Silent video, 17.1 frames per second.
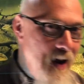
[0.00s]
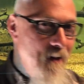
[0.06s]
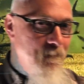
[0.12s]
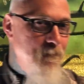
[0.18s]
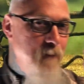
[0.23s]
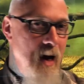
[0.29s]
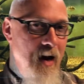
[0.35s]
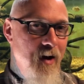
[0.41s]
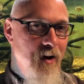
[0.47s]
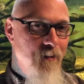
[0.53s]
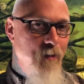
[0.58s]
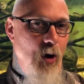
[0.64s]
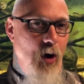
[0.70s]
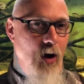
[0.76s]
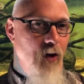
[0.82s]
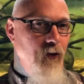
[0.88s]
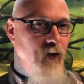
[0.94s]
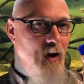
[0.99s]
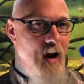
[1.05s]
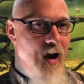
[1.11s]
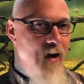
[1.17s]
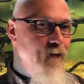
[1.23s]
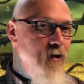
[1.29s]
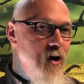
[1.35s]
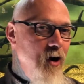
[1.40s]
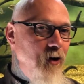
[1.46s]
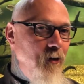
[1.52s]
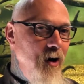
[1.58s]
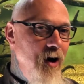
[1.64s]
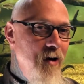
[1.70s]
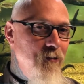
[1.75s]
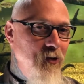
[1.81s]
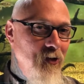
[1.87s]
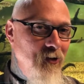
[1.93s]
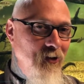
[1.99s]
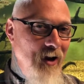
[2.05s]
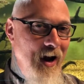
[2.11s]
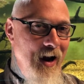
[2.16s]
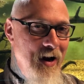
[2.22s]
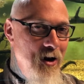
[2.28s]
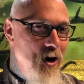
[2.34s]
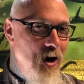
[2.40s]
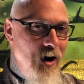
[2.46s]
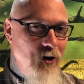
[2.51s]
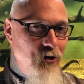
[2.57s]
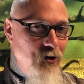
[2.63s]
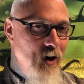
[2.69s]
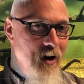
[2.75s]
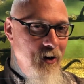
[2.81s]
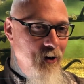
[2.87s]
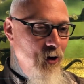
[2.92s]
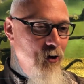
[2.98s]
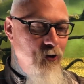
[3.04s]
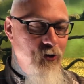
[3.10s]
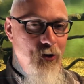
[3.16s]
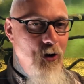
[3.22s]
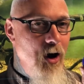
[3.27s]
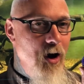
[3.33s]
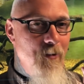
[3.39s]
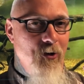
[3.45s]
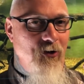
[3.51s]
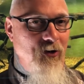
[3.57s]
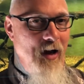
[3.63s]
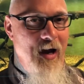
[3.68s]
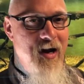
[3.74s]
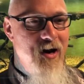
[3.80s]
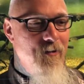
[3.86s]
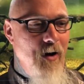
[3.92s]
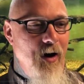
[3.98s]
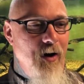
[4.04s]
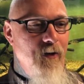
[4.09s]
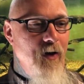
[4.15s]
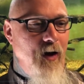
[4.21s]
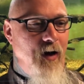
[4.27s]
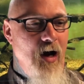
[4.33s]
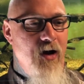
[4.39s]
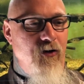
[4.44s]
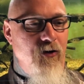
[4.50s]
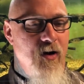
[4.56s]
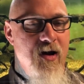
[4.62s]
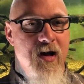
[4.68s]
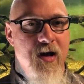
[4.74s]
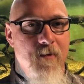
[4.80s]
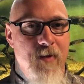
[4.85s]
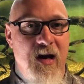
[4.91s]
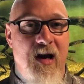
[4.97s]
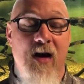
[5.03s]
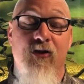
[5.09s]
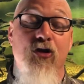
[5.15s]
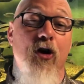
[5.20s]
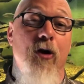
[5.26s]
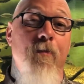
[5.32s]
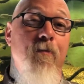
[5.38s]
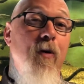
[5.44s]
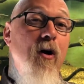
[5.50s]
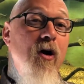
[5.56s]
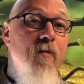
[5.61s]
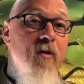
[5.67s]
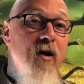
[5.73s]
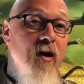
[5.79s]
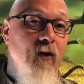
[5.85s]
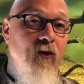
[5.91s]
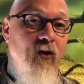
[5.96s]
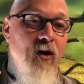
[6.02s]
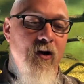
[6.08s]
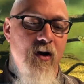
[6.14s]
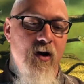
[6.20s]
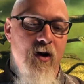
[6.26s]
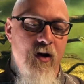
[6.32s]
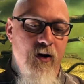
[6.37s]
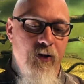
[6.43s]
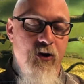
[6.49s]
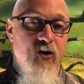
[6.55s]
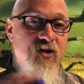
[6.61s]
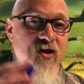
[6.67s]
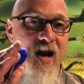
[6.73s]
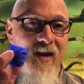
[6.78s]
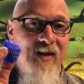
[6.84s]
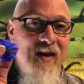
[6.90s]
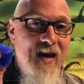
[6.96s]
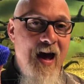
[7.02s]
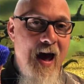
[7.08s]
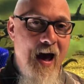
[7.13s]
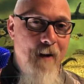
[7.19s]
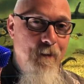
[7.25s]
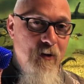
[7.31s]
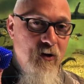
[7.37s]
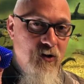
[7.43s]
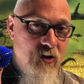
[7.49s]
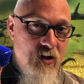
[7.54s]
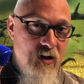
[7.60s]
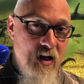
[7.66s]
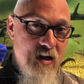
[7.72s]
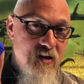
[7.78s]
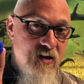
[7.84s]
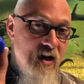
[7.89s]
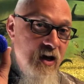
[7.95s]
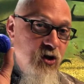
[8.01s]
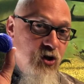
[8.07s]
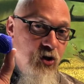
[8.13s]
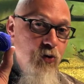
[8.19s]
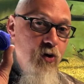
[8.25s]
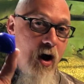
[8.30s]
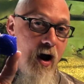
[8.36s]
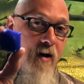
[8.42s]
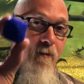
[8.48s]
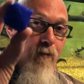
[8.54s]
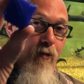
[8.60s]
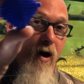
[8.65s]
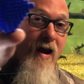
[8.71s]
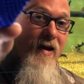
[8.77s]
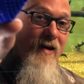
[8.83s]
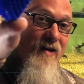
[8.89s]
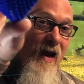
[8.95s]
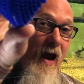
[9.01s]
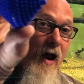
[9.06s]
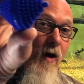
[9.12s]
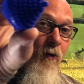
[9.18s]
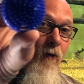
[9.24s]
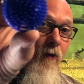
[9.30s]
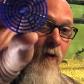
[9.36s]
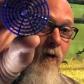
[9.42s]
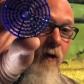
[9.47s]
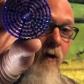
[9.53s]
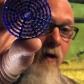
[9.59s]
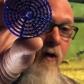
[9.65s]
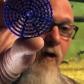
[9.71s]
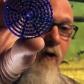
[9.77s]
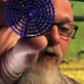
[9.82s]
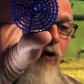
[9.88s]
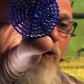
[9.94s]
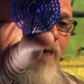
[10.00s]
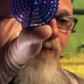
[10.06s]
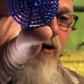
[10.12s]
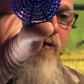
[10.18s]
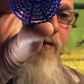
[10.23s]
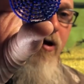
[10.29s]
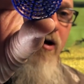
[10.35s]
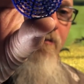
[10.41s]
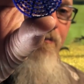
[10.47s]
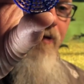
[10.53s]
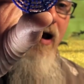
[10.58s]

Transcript: up Bio Balls at every Aquarium Society auction I go to, almost anywhere in the country, because they're permanent. There's nothing happens to these. They do not break down. They're a permanent